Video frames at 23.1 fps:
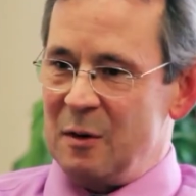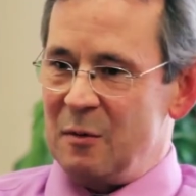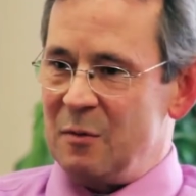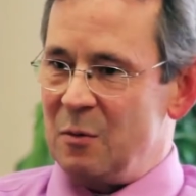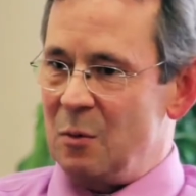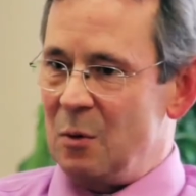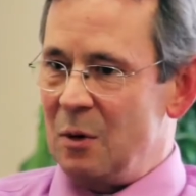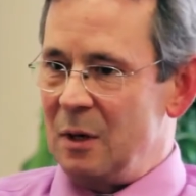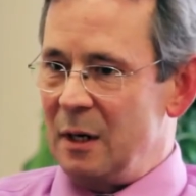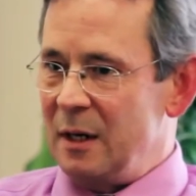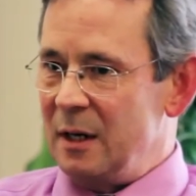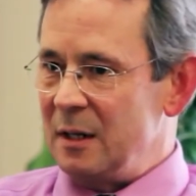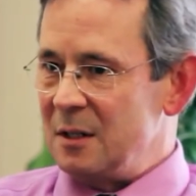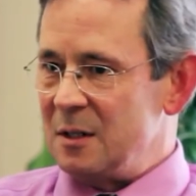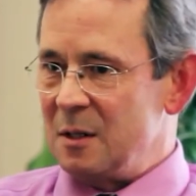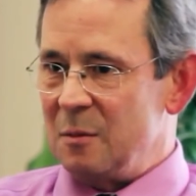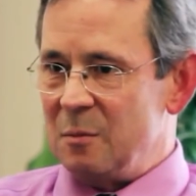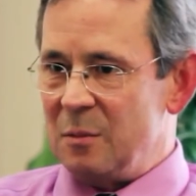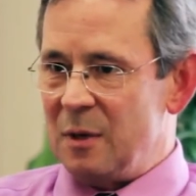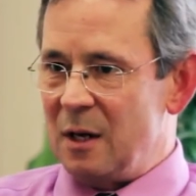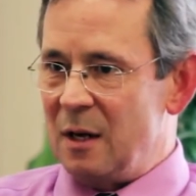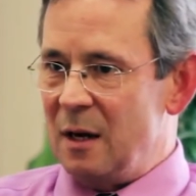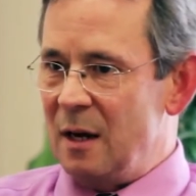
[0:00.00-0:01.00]
or 4-day
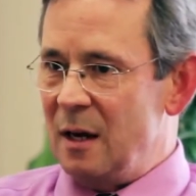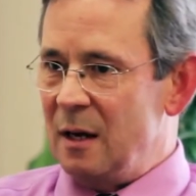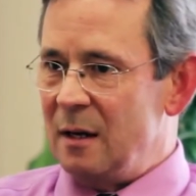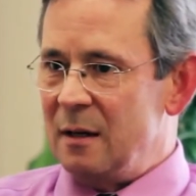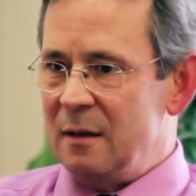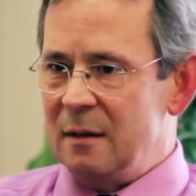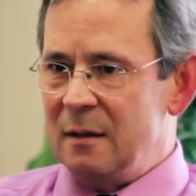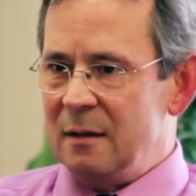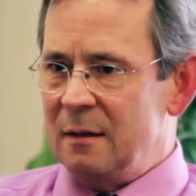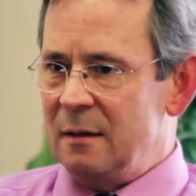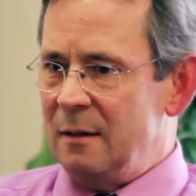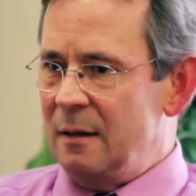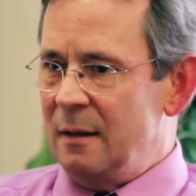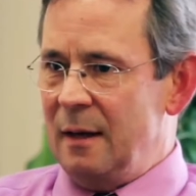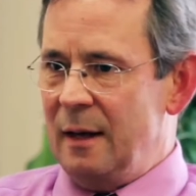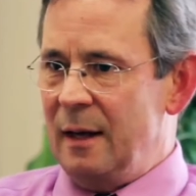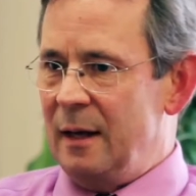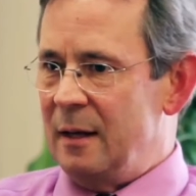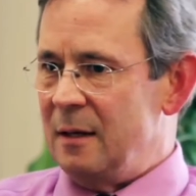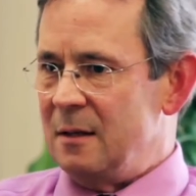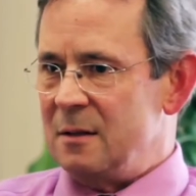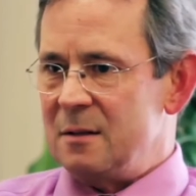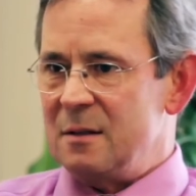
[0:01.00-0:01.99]
supply
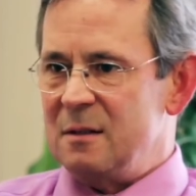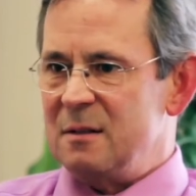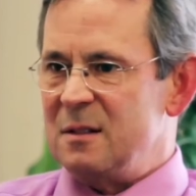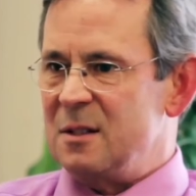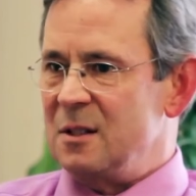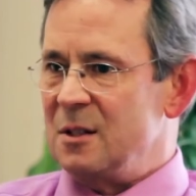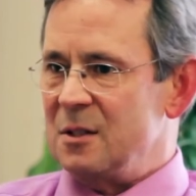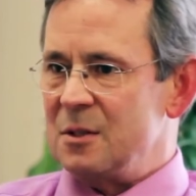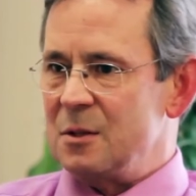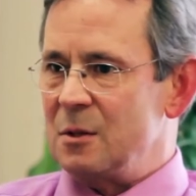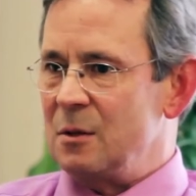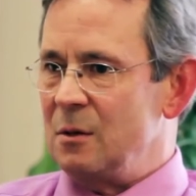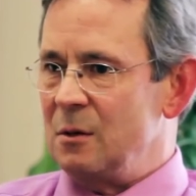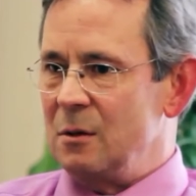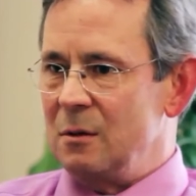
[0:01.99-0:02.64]
is just